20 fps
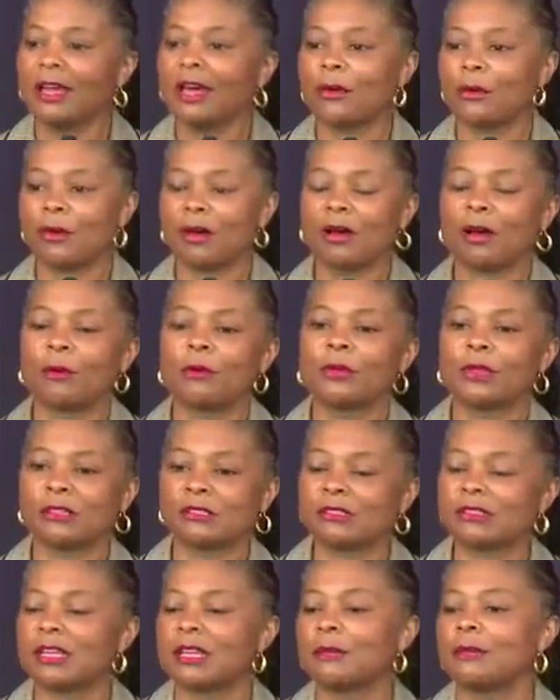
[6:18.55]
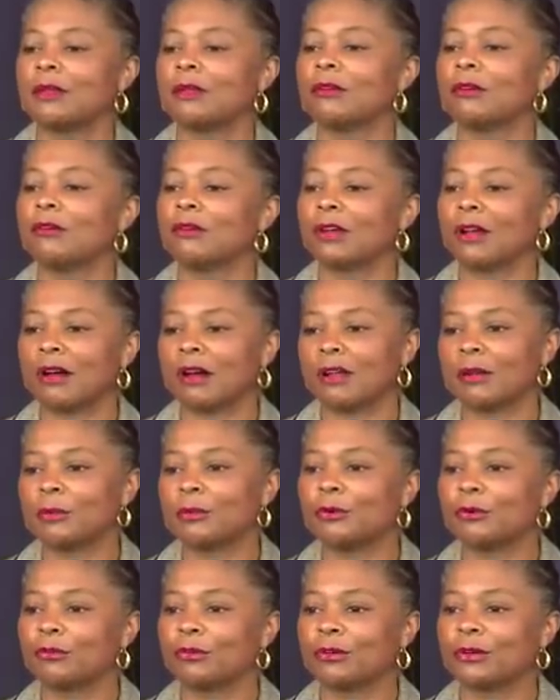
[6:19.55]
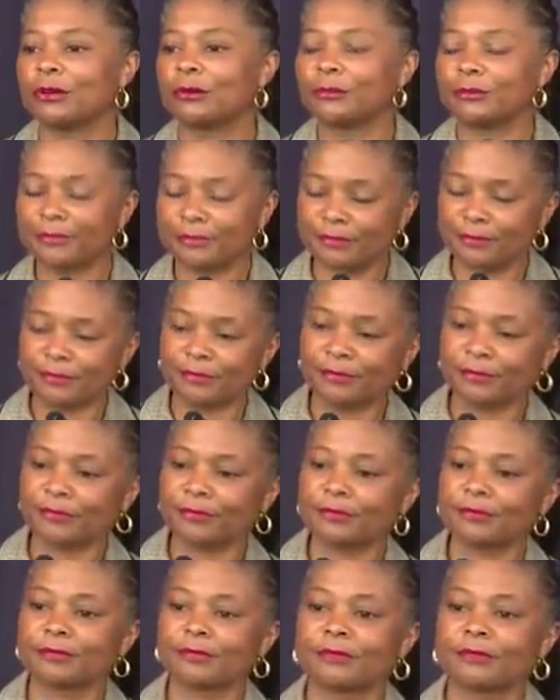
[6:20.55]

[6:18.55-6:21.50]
I will come with a statement regarding Port Royal. Thank you.